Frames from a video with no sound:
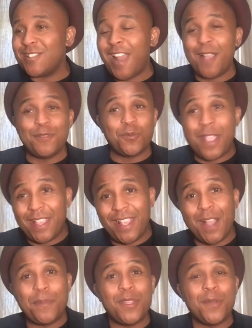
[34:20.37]
And I was waking
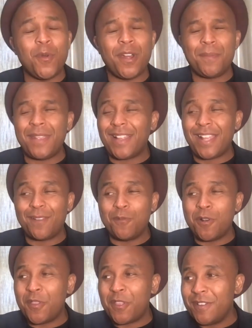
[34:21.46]
up in the morning being like,
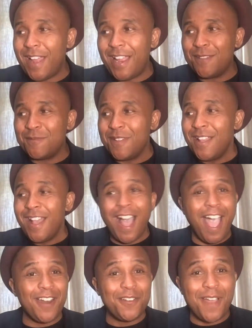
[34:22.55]
well, they're not
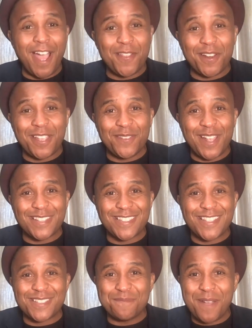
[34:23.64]
I don't know how they're giving us
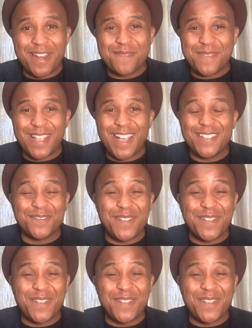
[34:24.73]
this money because